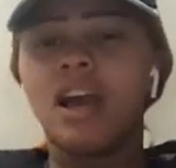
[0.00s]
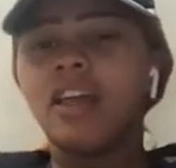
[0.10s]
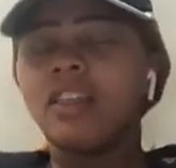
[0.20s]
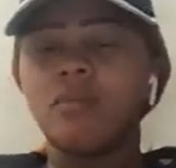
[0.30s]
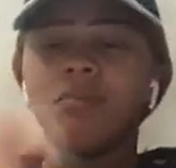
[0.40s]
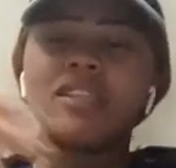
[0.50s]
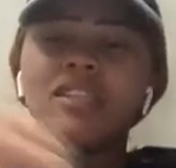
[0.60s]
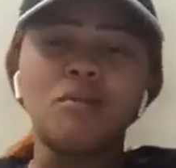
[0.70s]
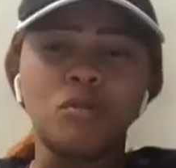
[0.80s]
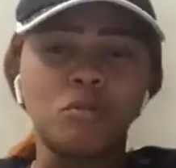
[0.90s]
I think my
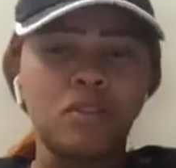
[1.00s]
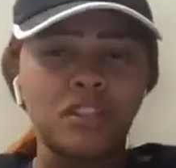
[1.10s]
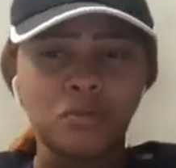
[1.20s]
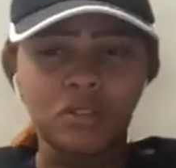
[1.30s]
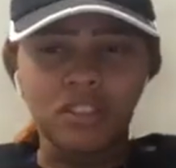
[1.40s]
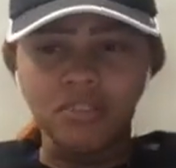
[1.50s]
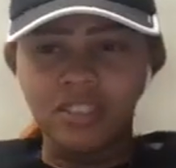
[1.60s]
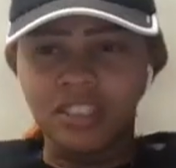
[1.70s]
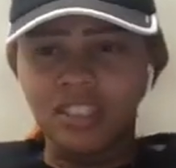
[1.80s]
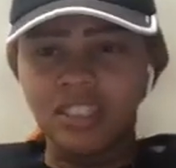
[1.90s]
steps would have been a little bit
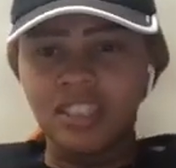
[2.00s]
different.